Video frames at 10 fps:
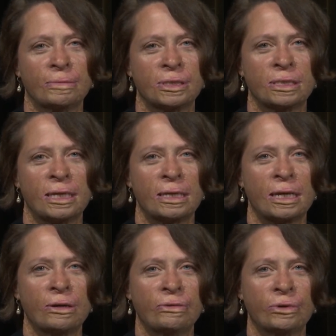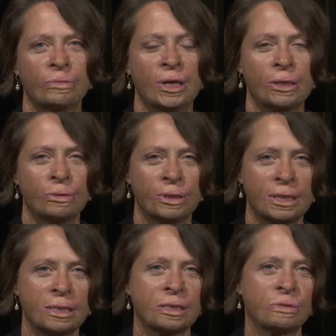to take care of their medical
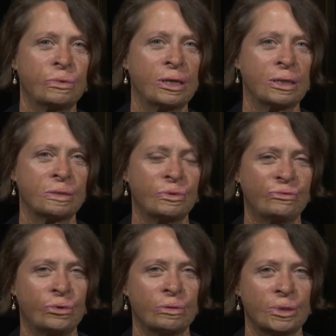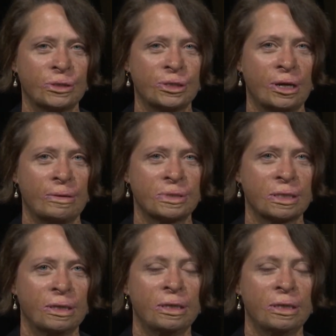needs as well as perform their jobs.